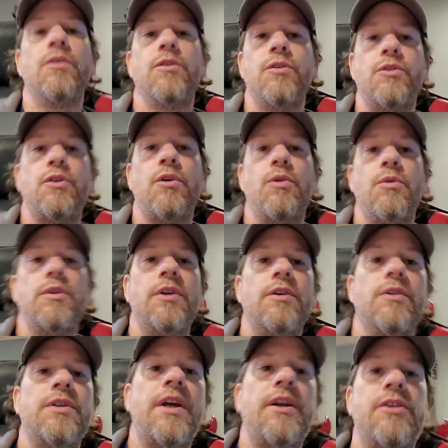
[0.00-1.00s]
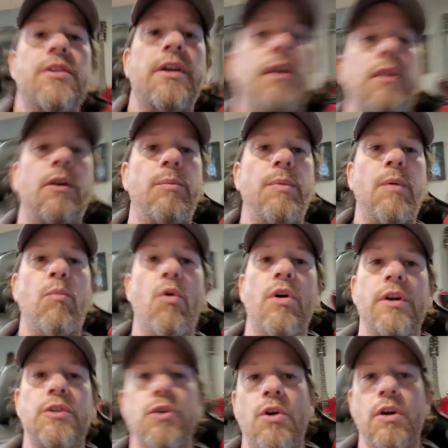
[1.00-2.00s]
So there's actually a little bit
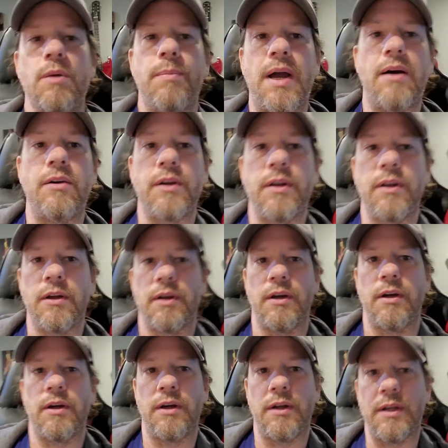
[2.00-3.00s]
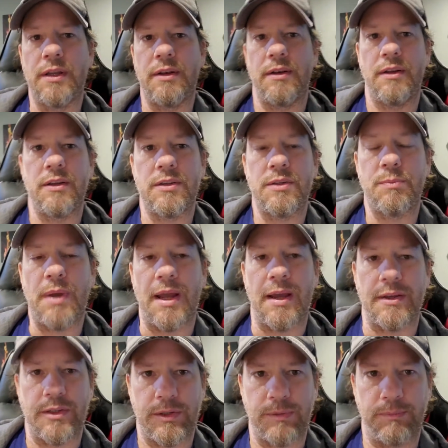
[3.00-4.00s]
more to talk about in this
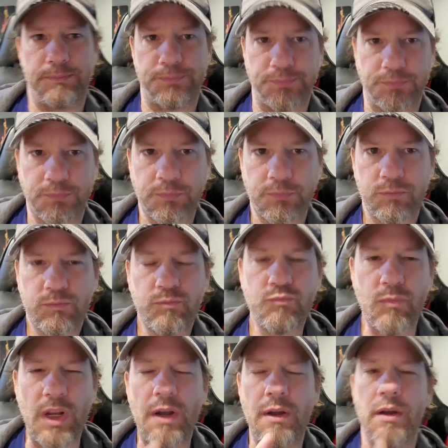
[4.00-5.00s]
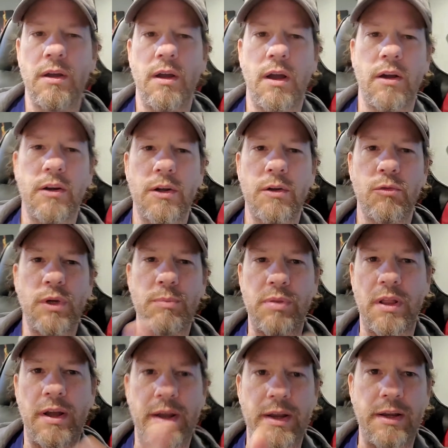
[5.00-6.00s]
pass. I'm going to
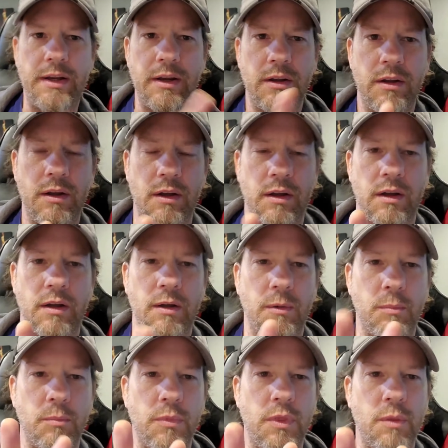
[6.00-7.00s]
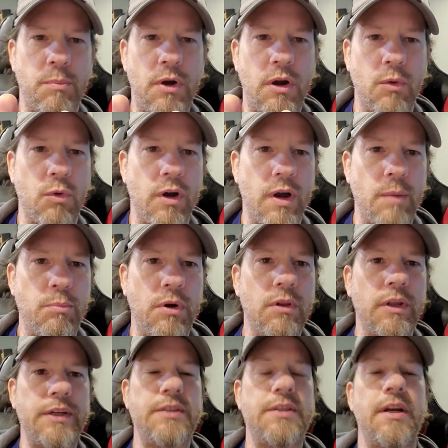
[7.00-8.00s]
replay the part where I
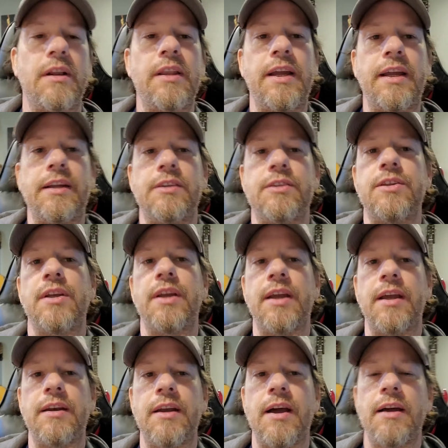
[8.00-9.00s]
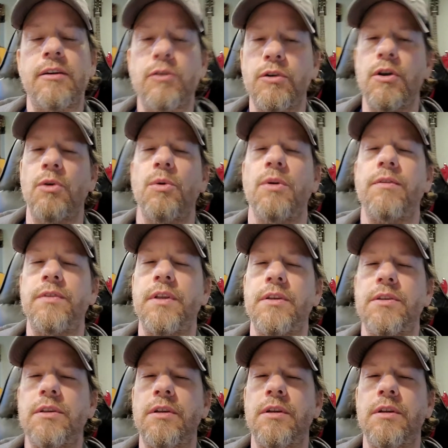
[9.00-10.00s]
pull into the lanes, and I don't know if
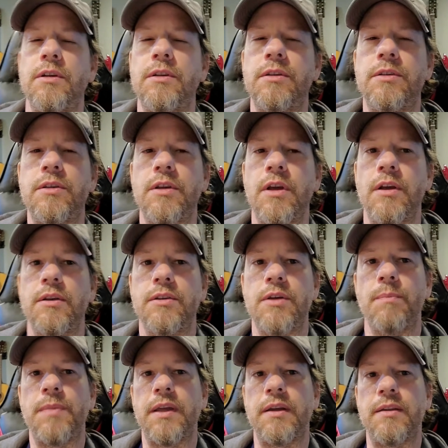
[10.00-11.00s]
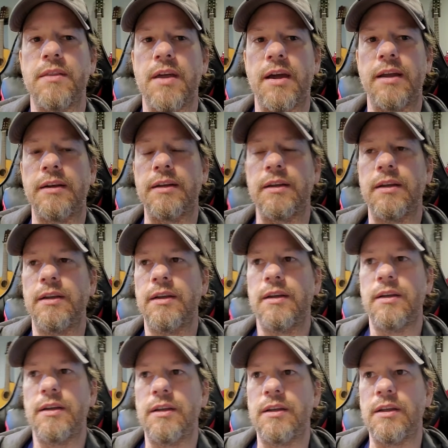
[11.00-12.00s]
this is something that
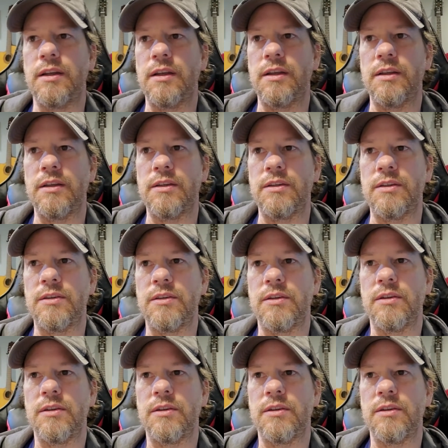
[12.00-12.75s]
is